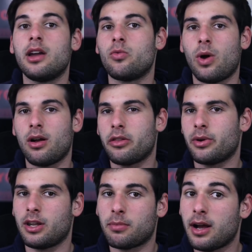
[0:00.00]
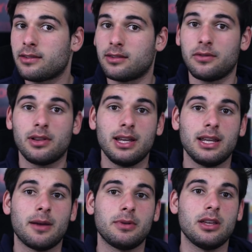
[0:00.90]
And while they're in the process of
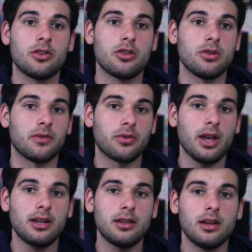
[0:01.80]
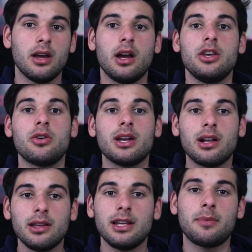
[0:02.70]
cleaning up the issue you've created, you can
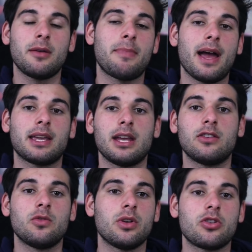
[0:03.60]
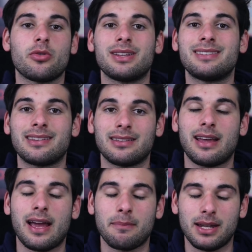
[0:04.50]
clean up the back end to ensure it
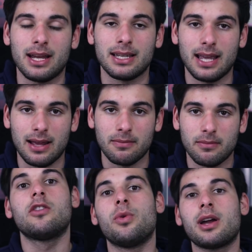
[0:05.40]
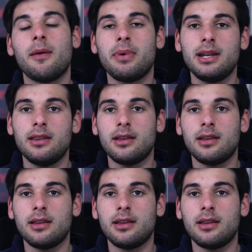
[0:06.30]
doesn't happen again. To accompany